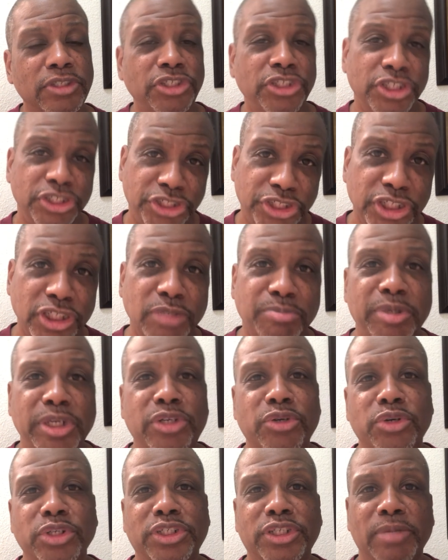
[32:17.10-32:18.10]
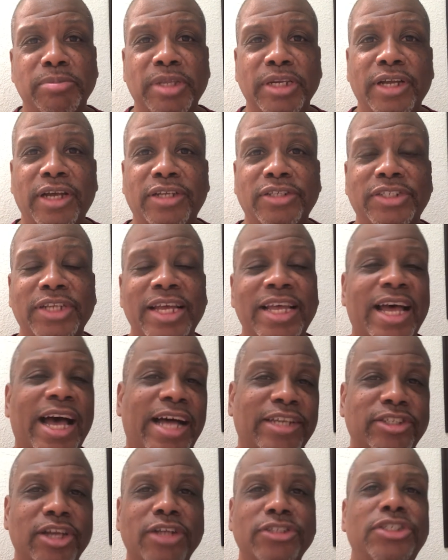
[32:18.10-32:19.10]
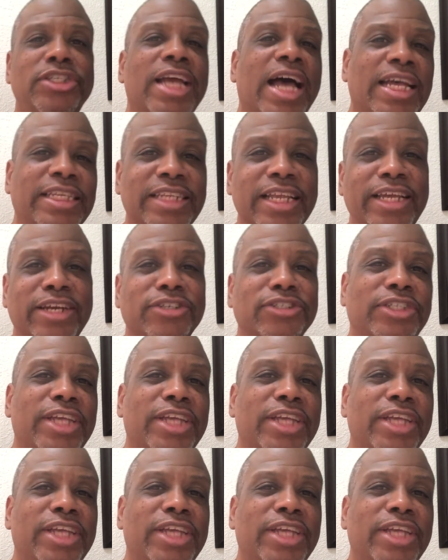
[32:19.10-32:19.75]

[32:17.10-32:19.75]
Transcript: you should be doing something else. I'll talk to you guys later.